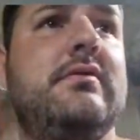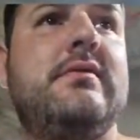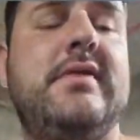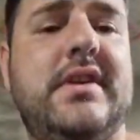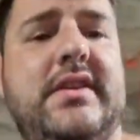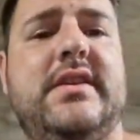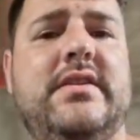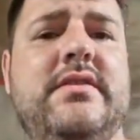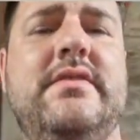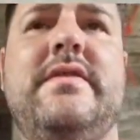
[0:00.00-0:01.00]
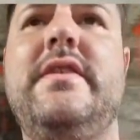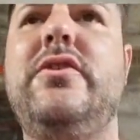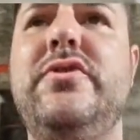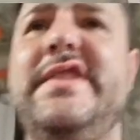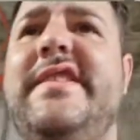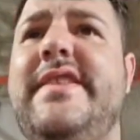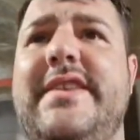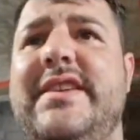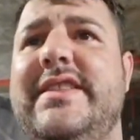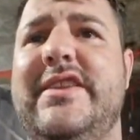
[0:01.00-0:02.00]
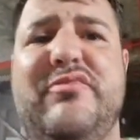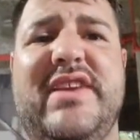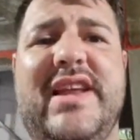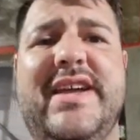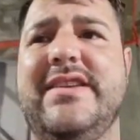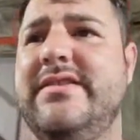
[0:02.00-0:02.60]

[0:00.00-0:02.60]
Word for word: Fucking, the Lord said, let there be light.